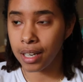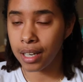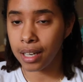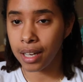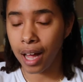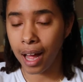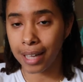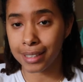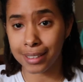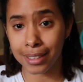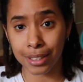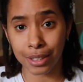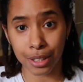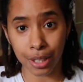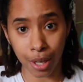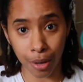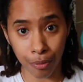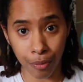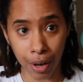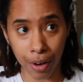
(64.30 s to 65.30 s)
has
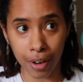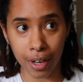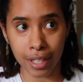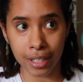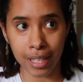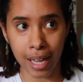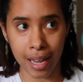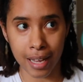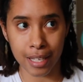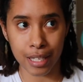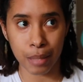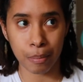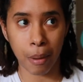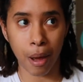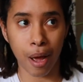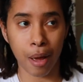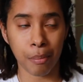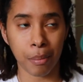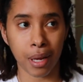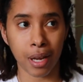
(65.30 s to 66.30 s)
a very tight
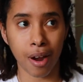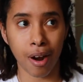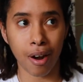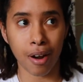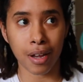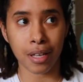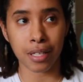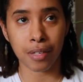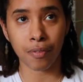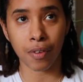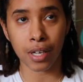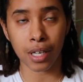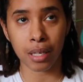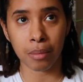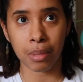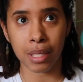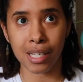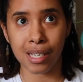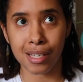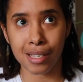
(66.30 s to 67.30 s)
spot in my heart. It's funny
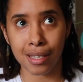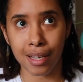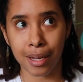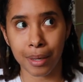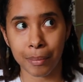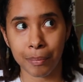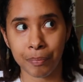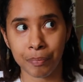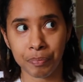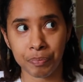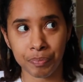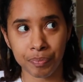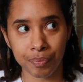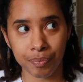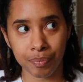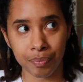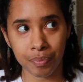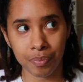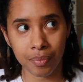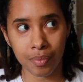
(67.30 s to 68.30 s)
because
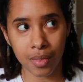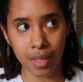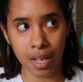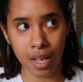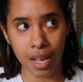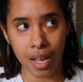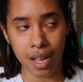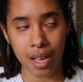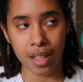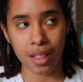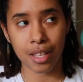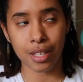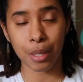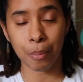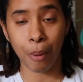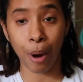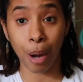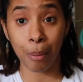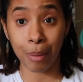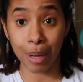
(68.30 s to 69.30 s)
this
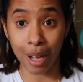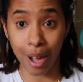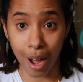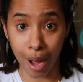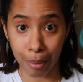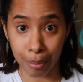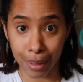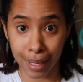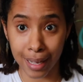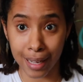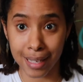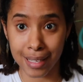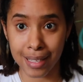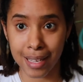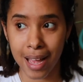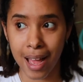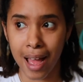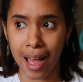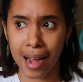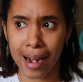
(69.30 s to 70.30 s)
apartment
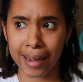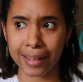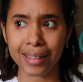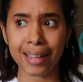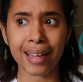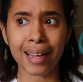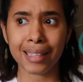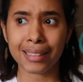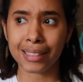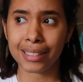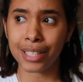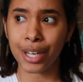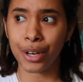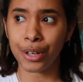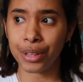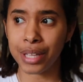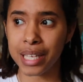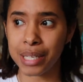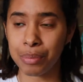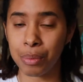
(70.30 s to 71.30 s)
complex, and I think I
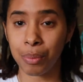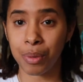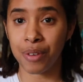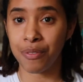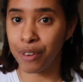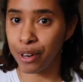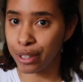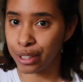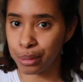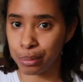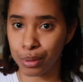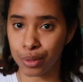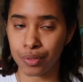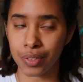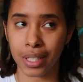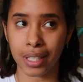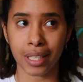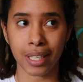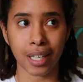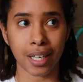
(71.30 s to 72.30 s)
shared this when we first
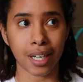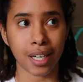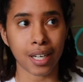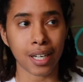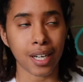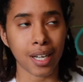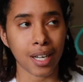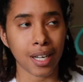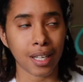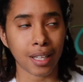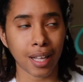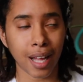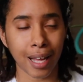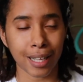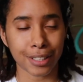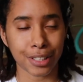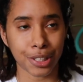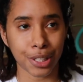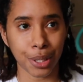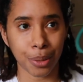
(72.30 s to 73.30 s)
moved in here
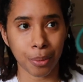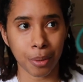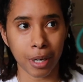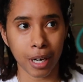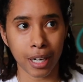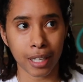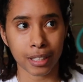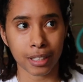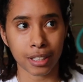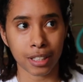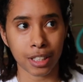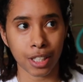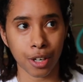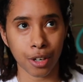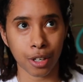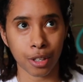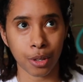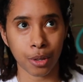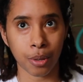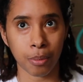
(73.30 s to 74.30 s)
last year when I
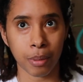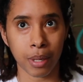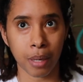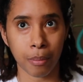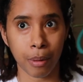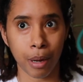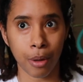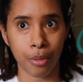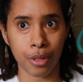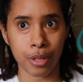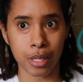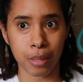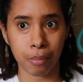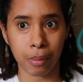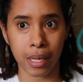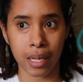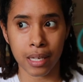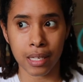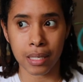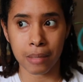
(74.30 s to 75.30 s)
shared a little bit about this
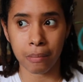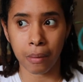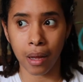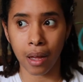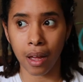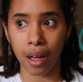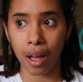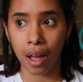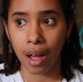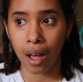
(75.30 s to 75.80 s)
place, but